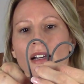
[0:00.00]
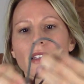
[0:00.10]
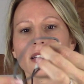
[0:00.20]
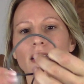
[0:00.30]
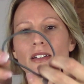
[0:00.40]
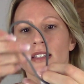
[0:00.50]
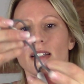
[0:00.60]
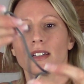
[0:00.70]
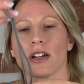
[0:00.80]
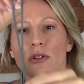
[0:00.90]
the little
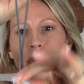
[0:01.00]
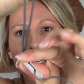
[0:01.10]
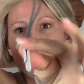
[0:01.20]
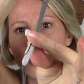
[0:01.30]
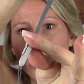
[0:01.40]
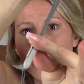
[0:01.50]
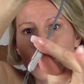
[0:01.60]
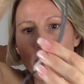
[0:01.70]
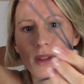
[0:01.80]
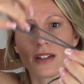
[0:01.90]
silicone piece right here
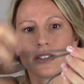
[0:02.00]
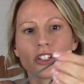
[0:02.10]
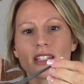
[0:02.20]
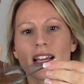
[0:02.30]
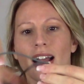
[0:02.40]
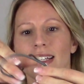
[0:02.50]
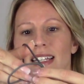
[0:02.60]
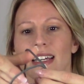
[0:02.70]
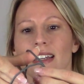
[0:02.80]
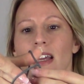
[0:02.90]
in the middle, just like I
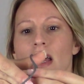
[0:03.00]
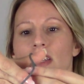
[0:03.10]
did.